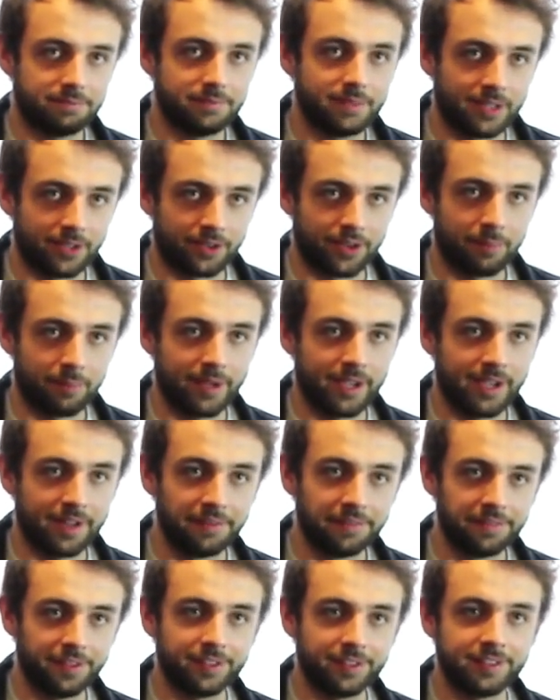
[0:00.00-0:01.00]
look at my
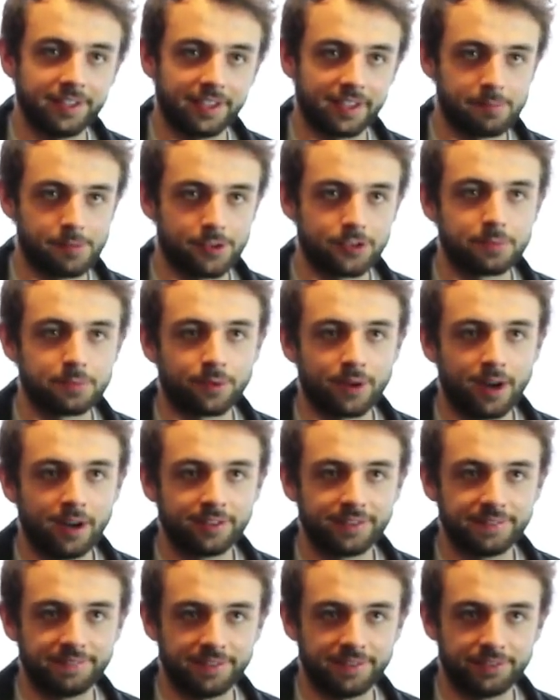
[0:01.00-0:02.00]
health, and they take a much more
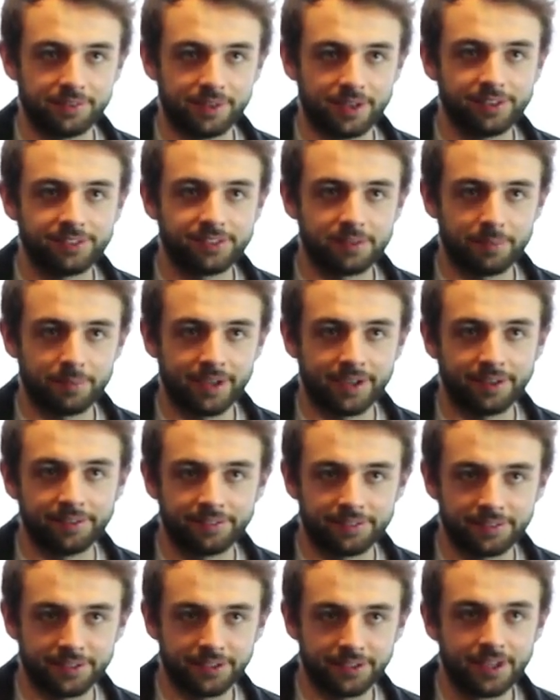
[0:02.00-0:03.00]
active interest in my
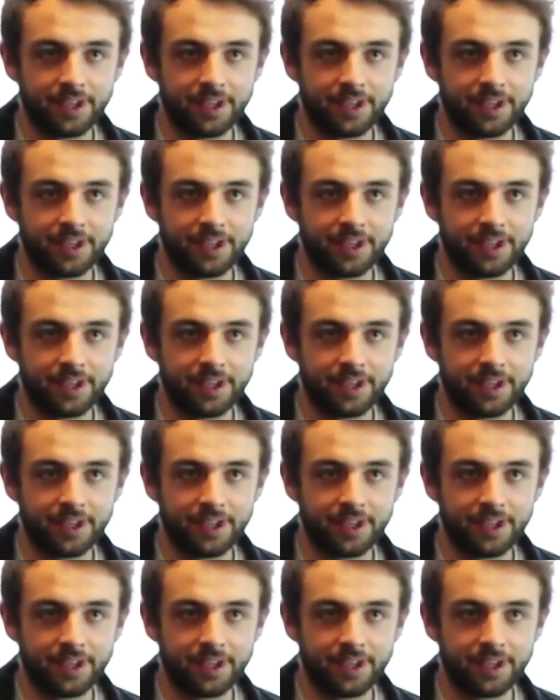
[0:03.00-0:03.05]
health now.